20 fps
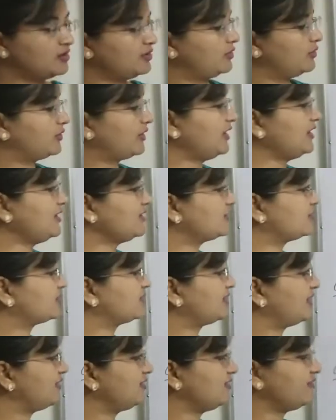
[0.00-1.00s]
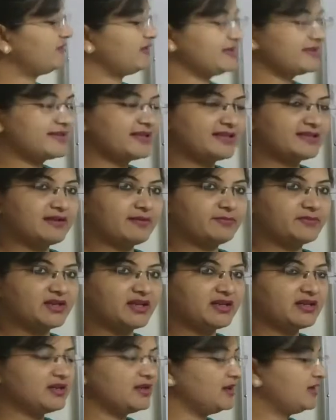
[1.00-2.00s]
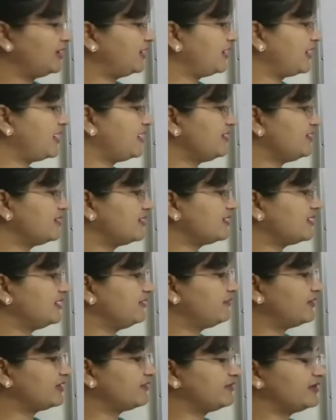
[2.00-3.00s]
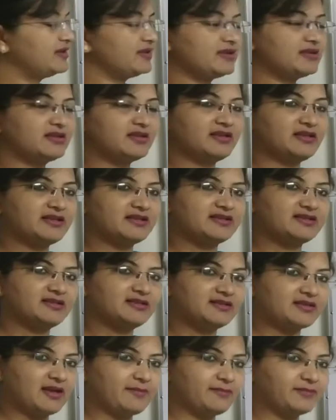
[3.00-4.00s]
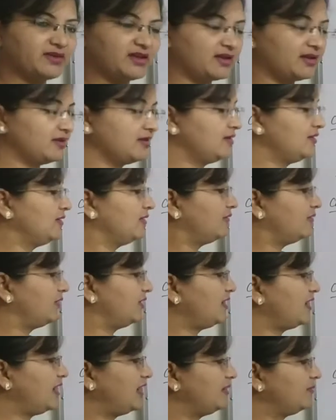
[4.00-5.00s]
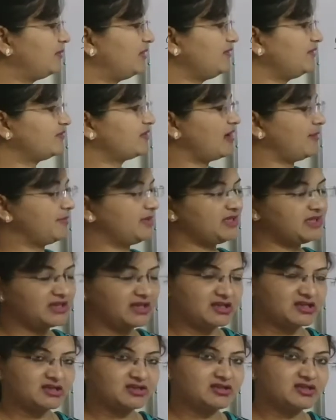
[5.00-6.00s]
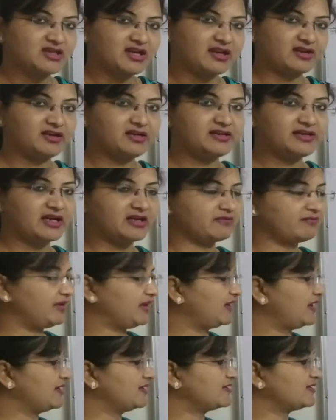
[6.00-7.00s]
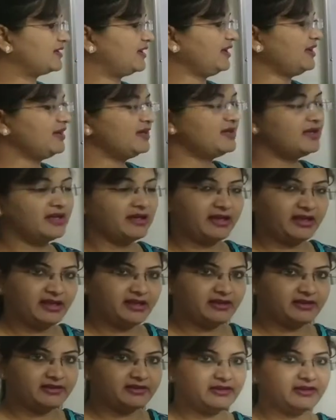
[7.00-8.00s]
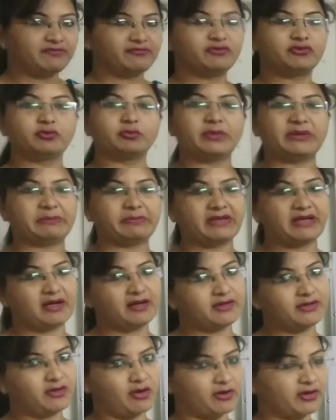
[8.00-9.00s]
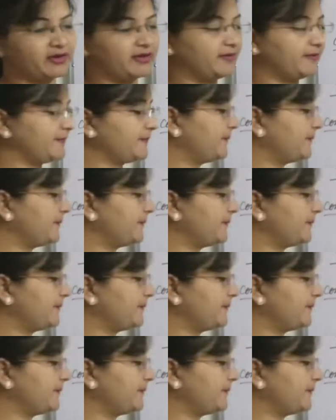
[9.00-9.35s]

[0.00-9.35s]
Okay, so sender will say something and receiver will listen something with the help of communication channel, that we can say air if two people are talking.